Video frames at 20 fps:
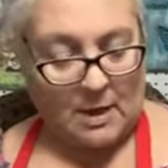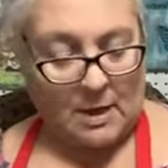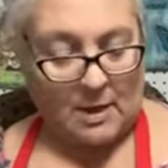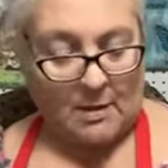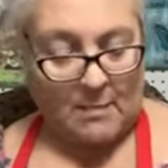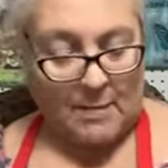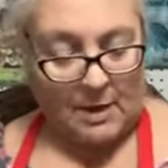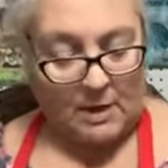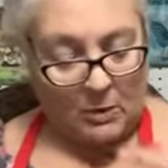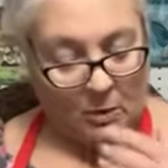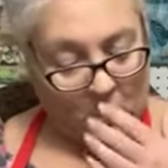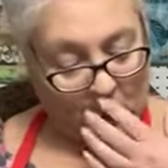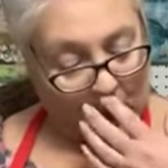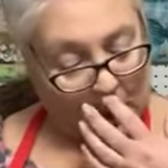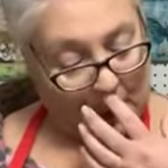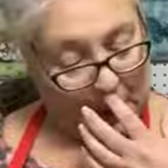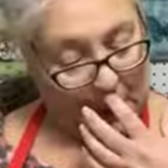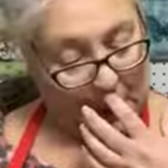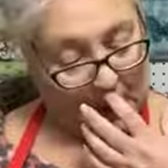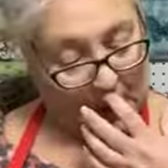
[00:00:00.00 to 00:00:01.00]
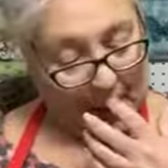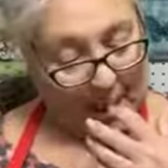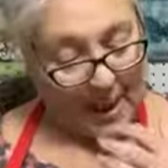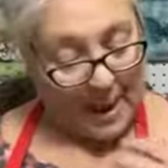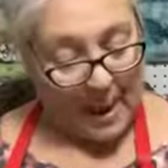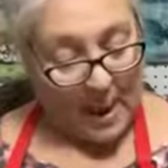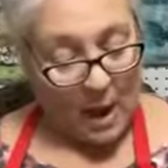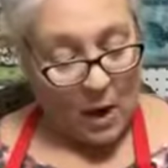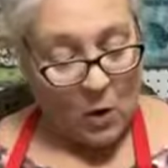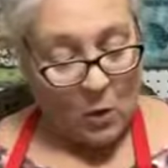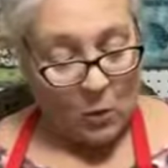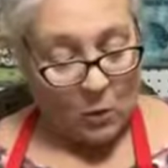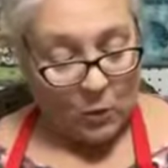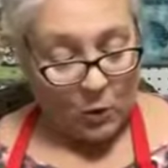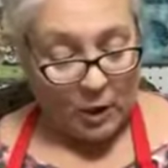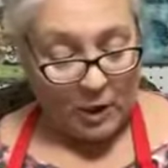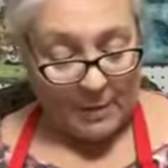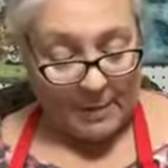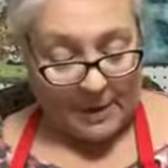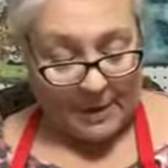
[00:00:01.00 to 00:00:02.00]
I can make it work.
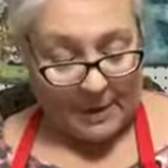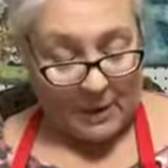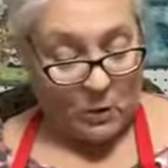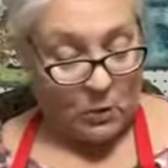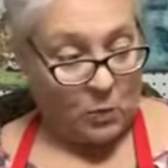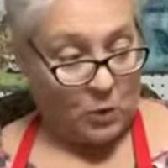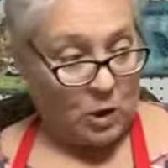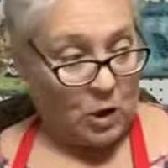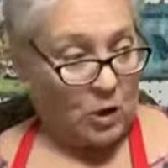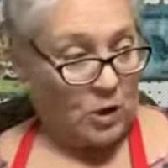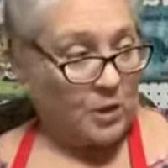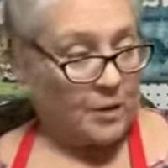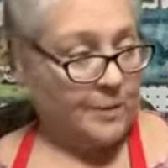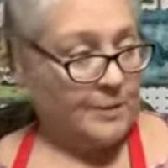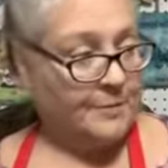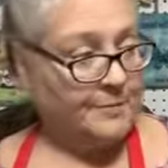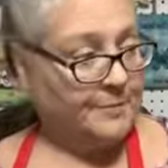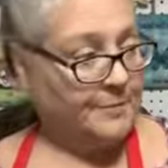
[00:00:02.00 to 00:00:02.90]
We're going to make it work.